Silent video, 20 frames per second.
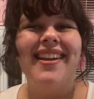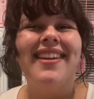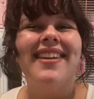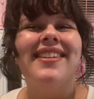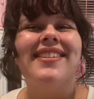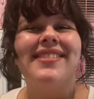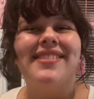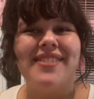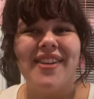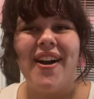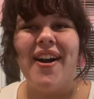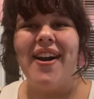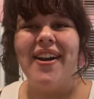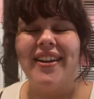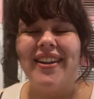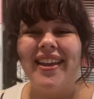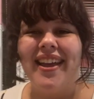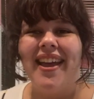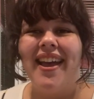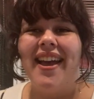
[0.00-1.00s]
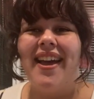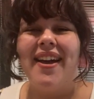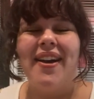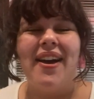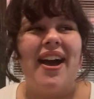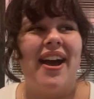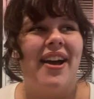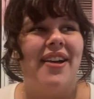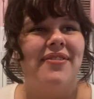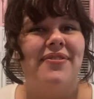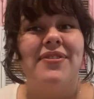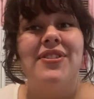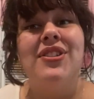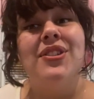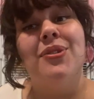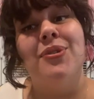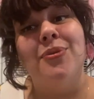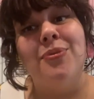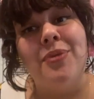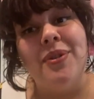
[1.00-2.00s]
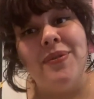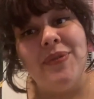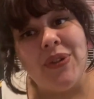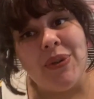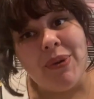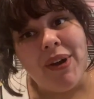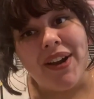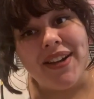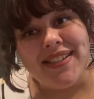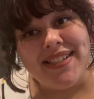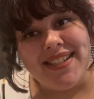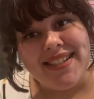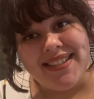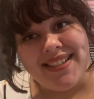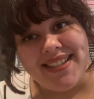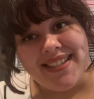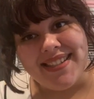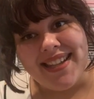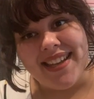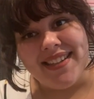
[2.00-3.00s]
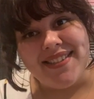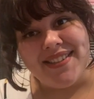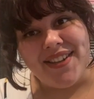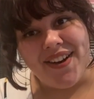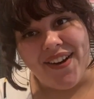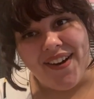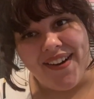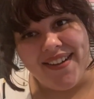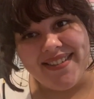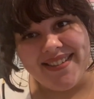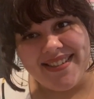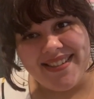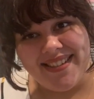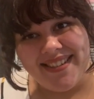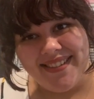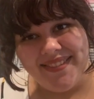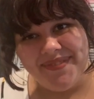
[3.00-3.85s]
song to review our TTs and TAs.